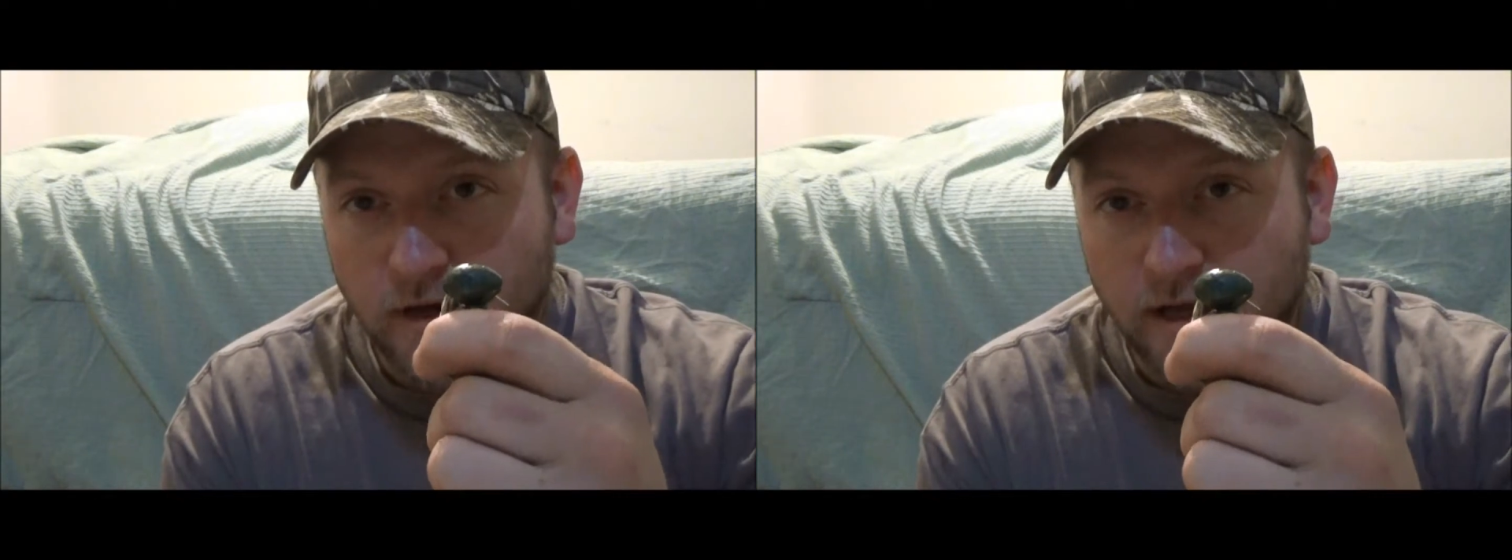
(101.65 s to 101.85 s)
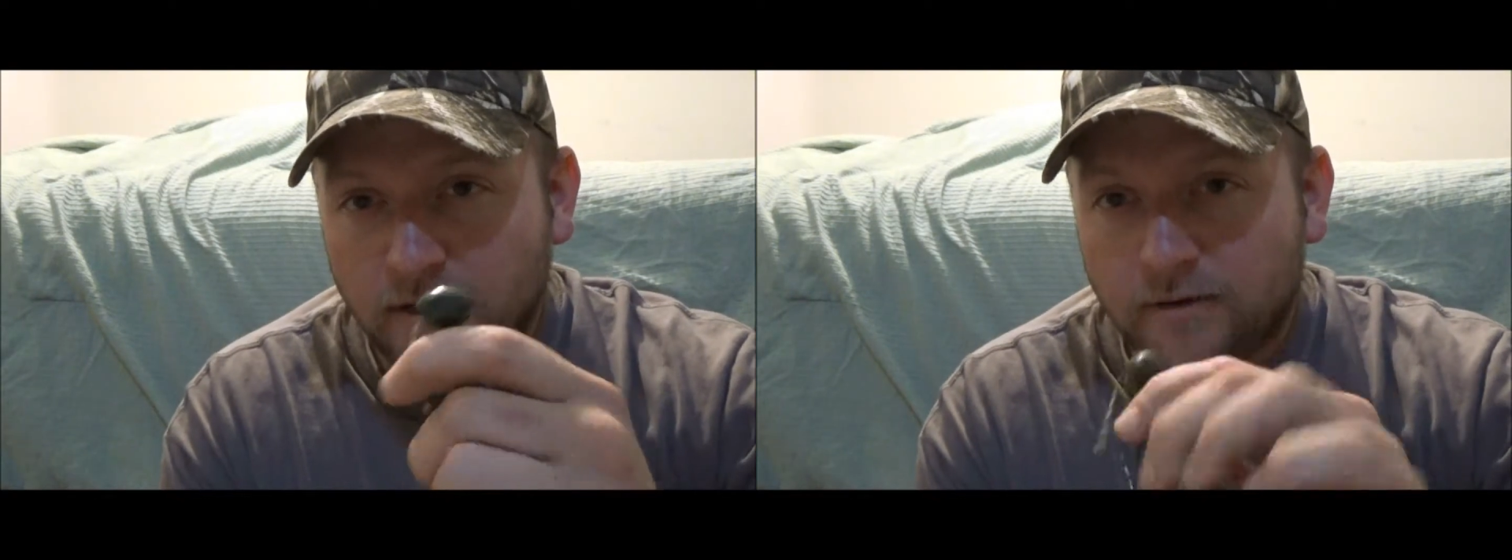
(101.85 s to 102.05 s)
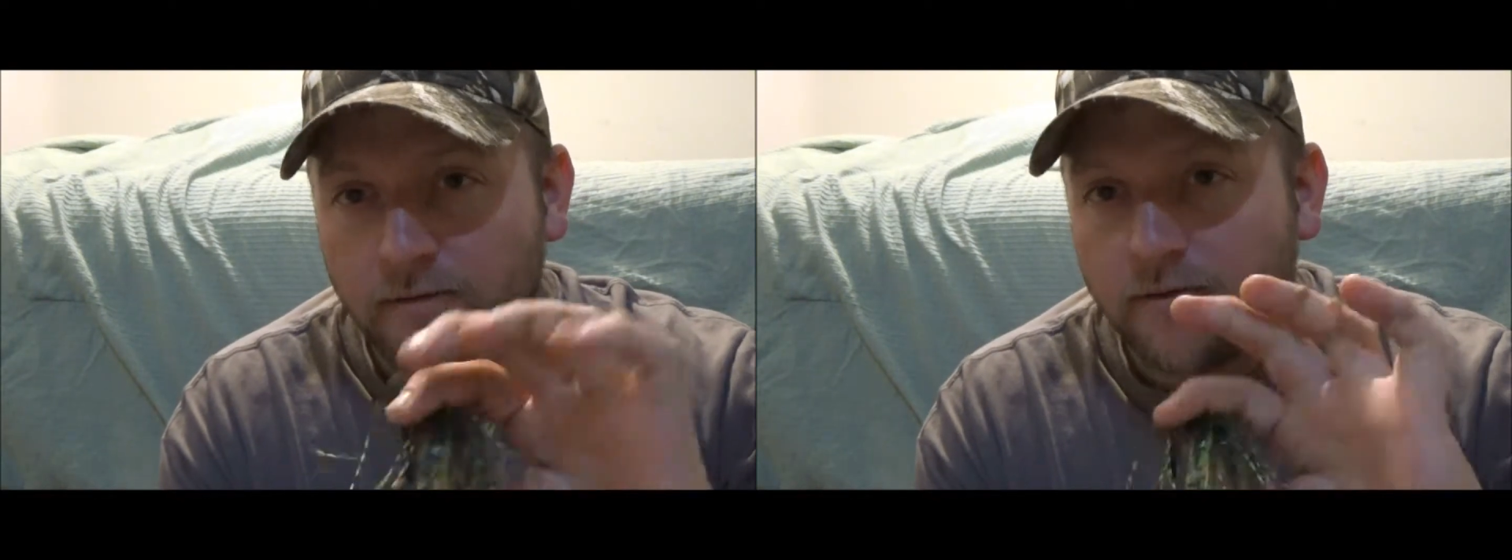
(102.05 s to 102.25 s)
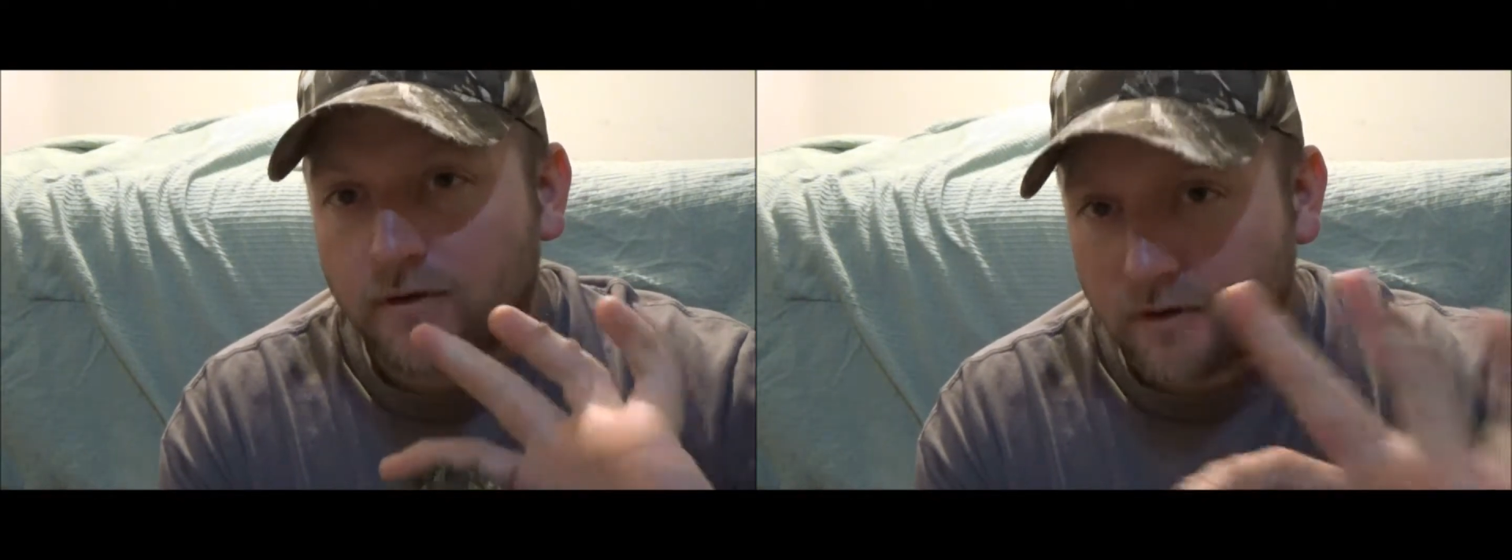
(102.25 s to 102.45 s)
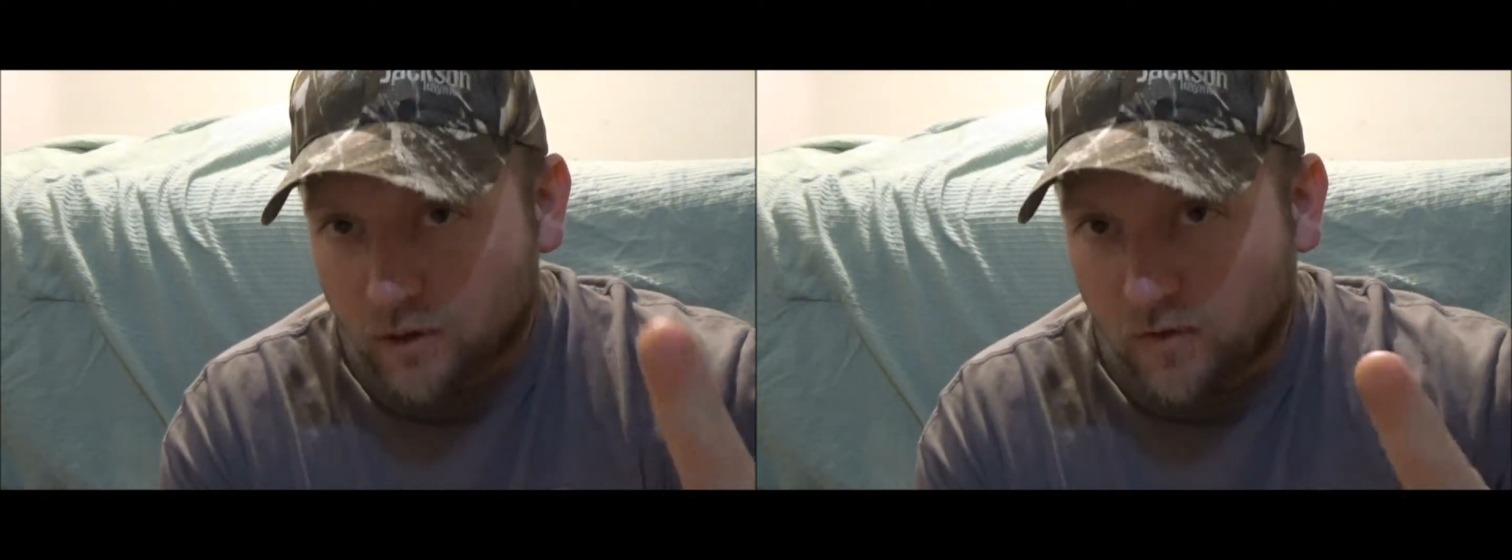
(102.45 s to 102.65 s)
head
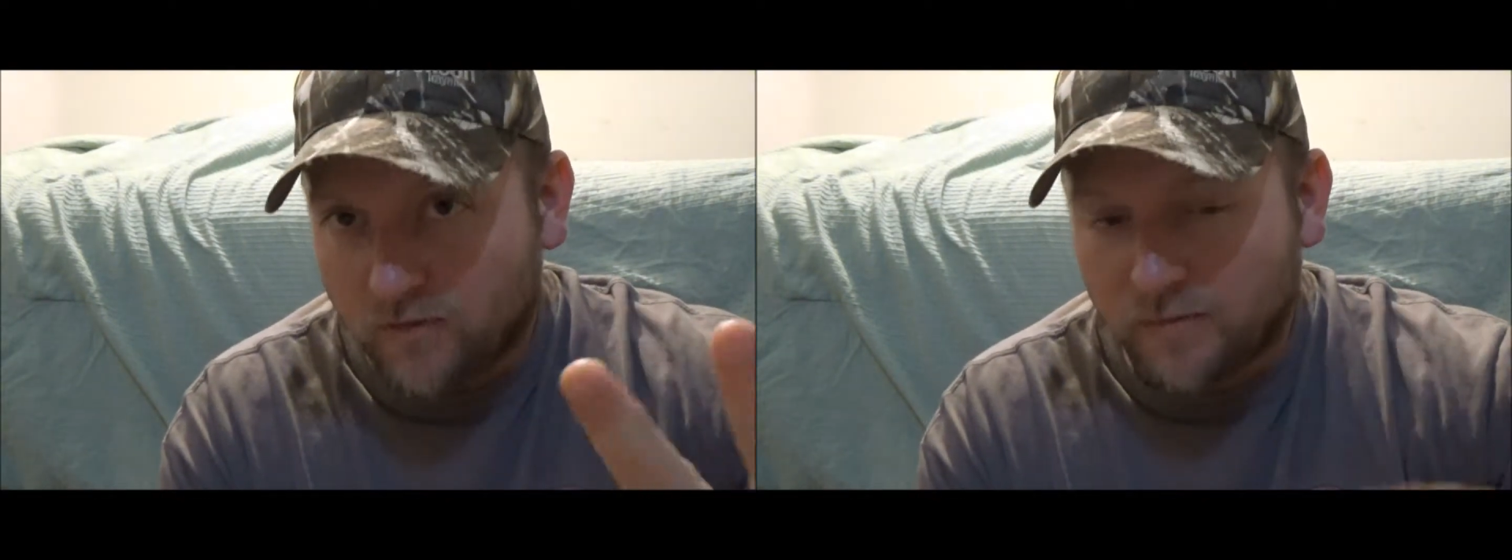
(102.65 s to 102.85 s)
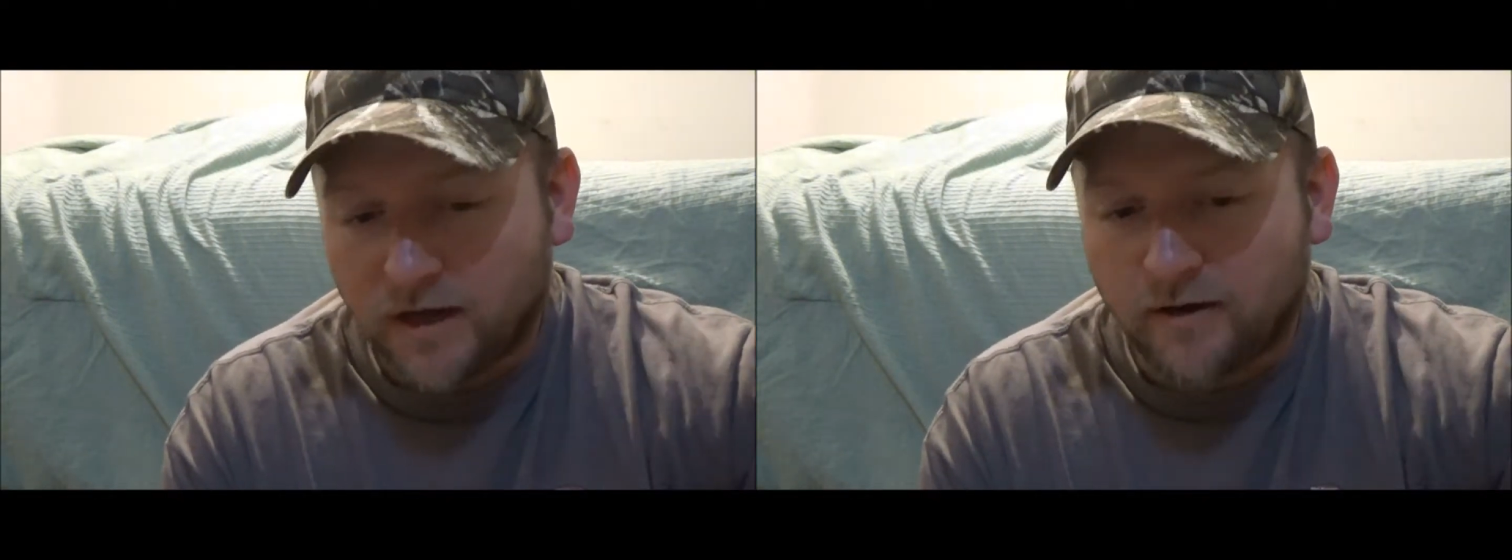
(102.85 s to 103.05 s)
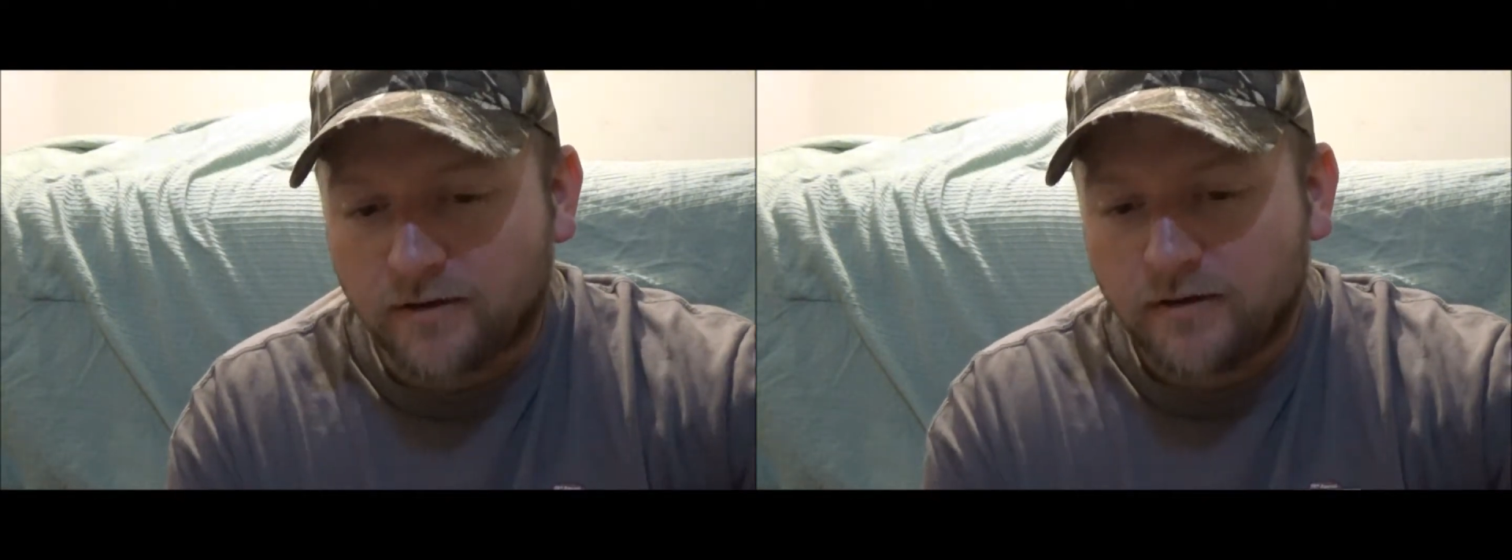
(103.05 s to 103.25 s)
and go from there.